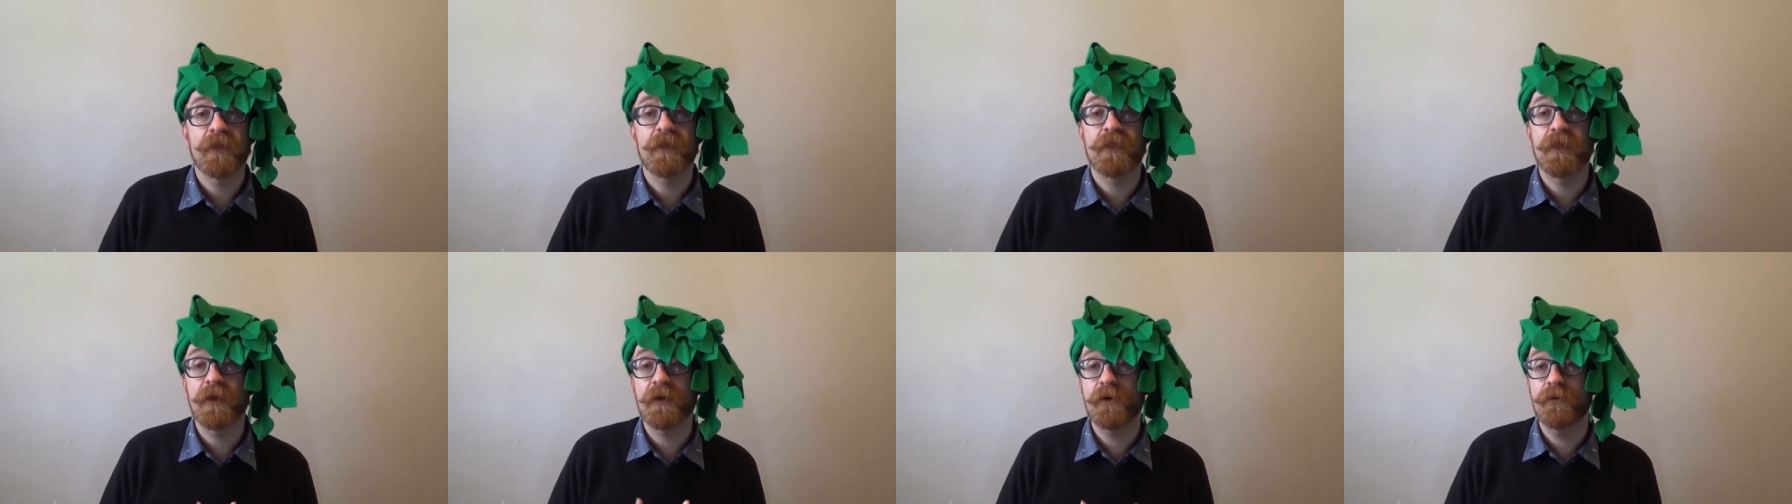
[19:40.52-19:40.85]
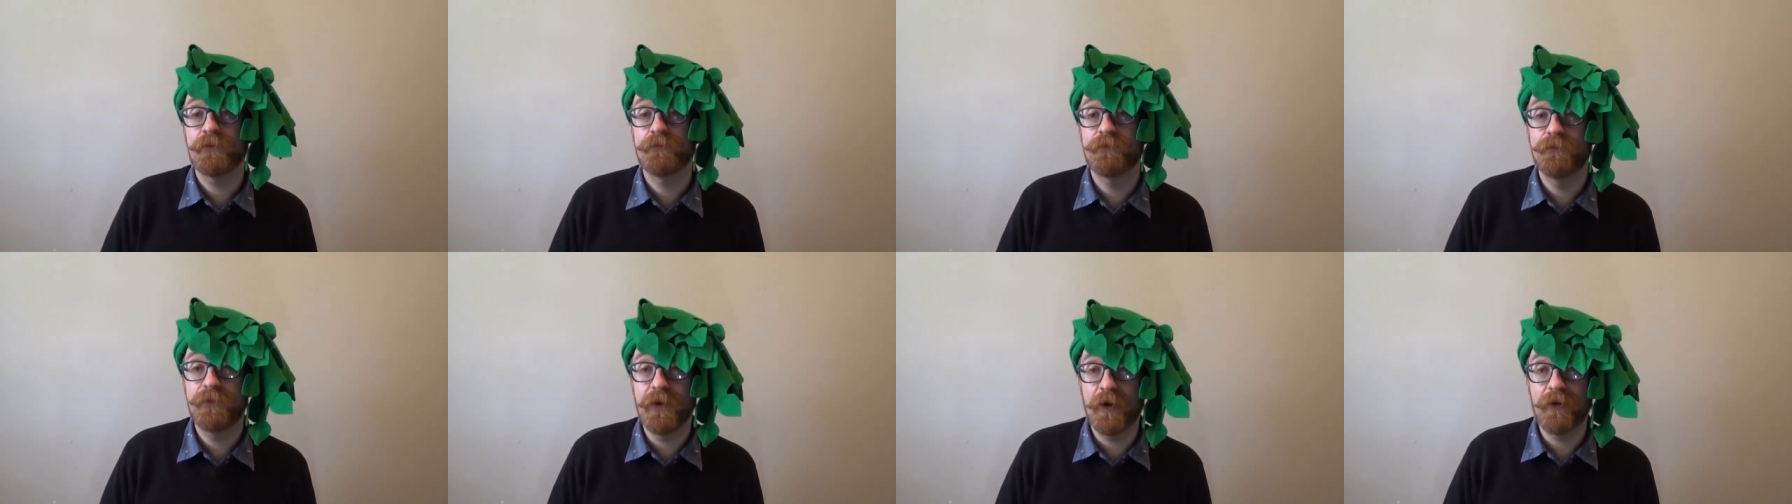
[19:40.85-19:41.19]
Thank
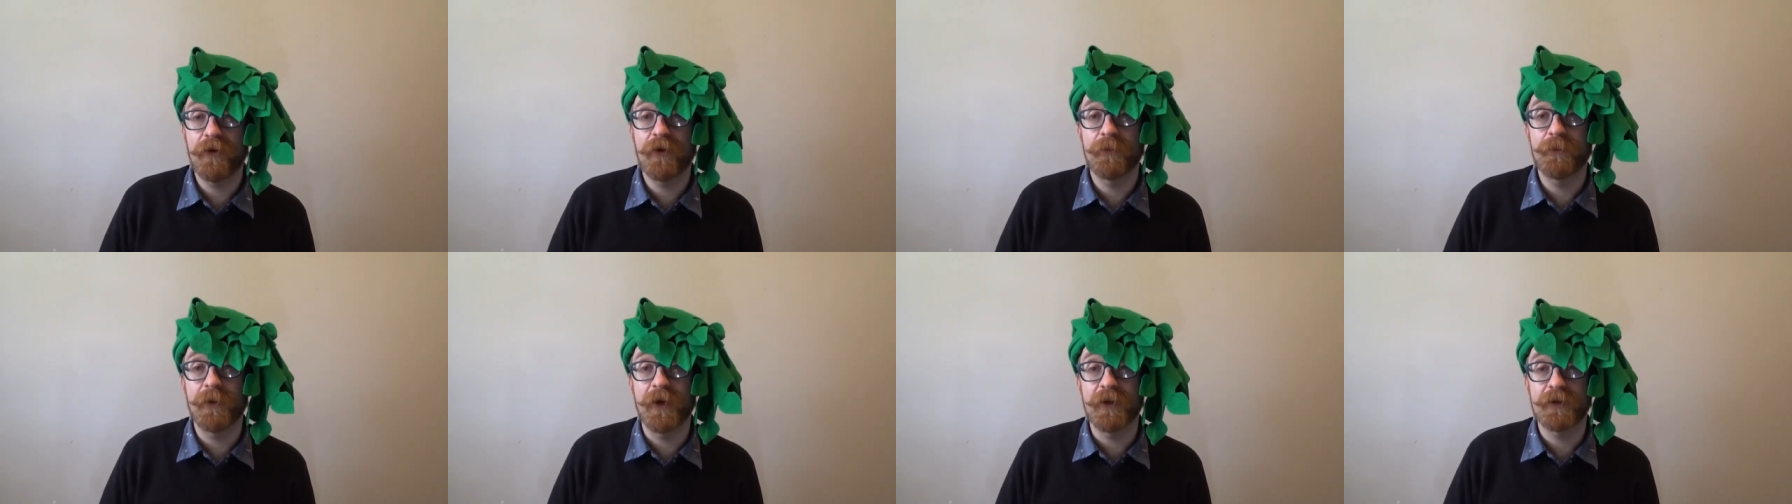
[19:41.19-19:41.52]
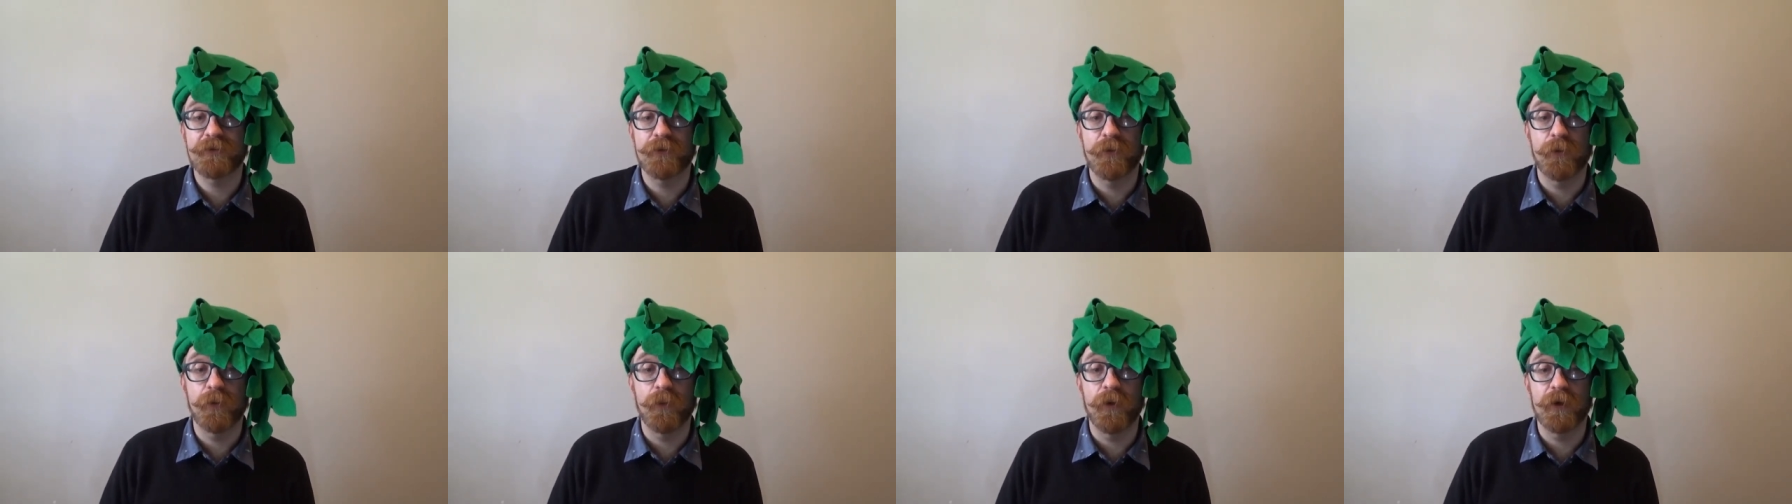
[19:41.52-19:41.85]
you very much
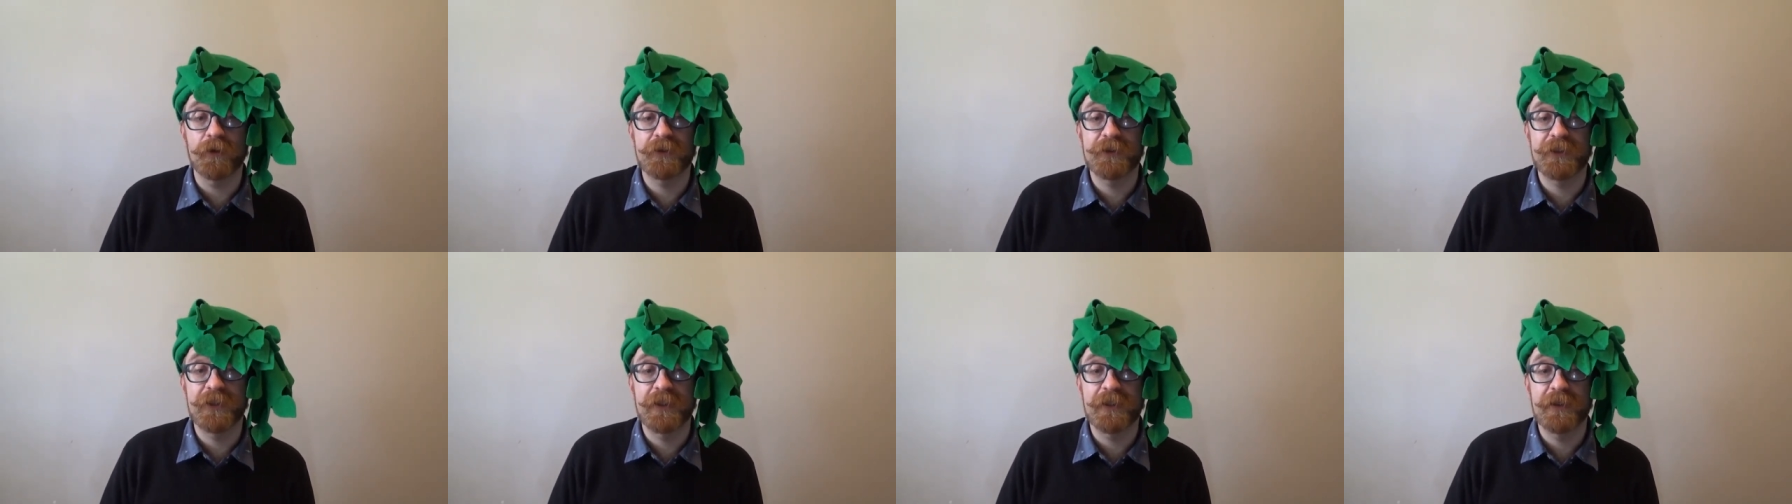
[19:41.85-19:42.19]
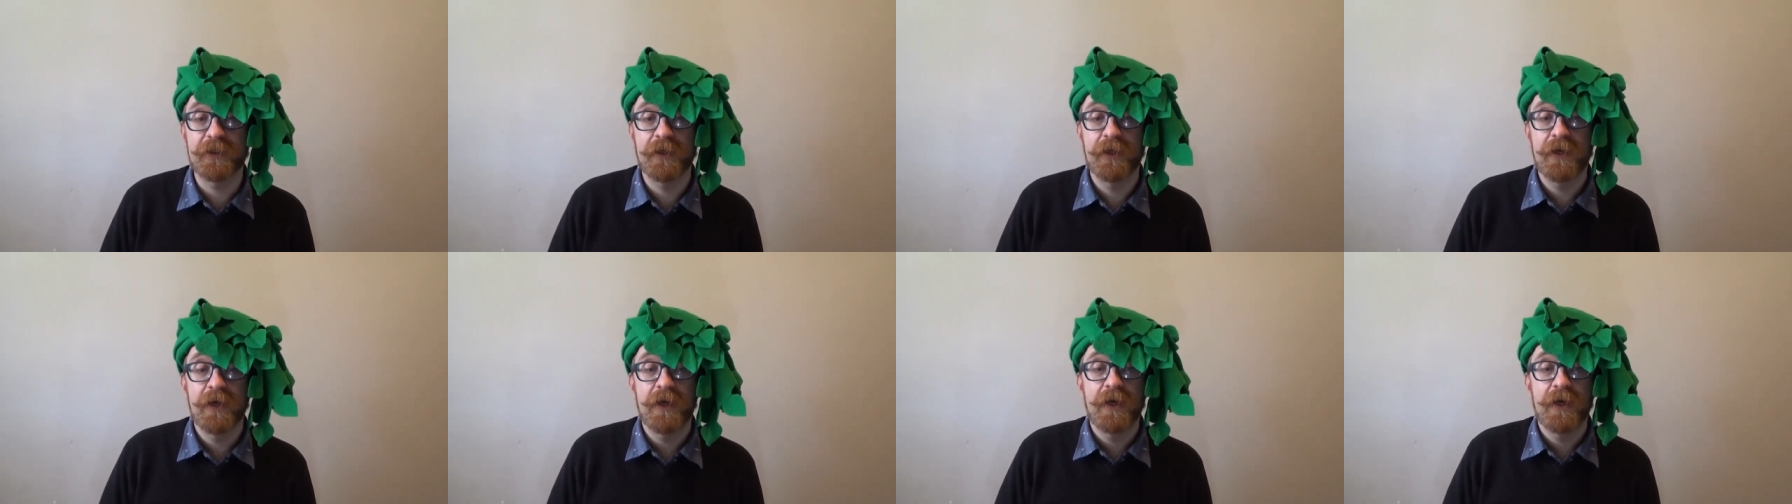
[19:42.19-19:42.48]
for watching.